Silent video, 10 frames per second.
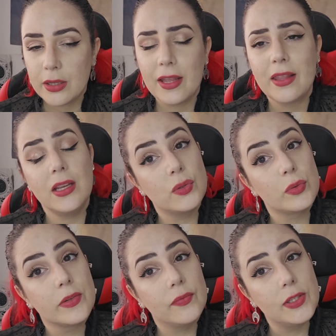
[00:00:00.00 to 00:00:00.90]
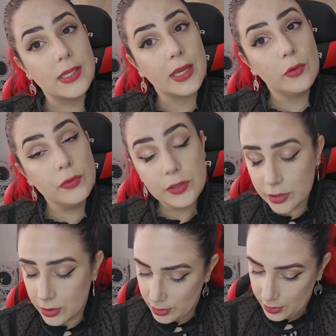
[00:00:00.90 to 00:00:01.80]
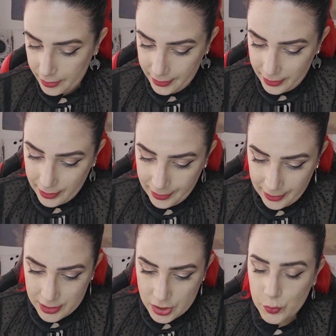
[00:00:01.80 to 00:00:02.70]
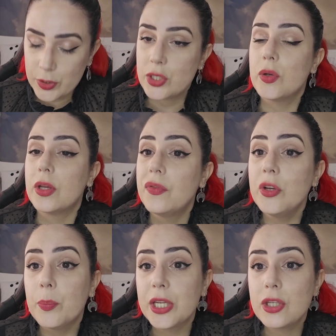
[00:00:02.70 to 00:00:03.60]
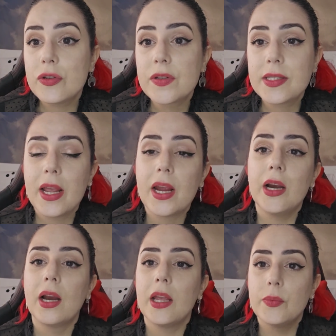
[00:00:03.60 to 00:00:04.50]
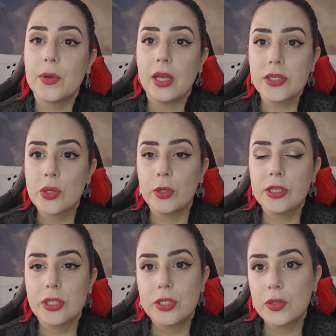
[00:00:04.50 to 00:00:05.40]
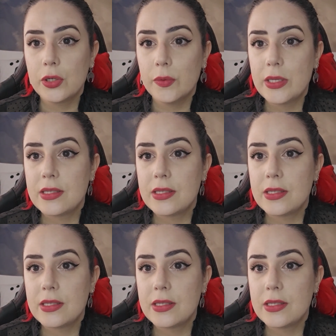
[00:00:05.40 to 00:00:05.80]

I think it was a viscount. So we took a few pictures there, and we also wanted to go and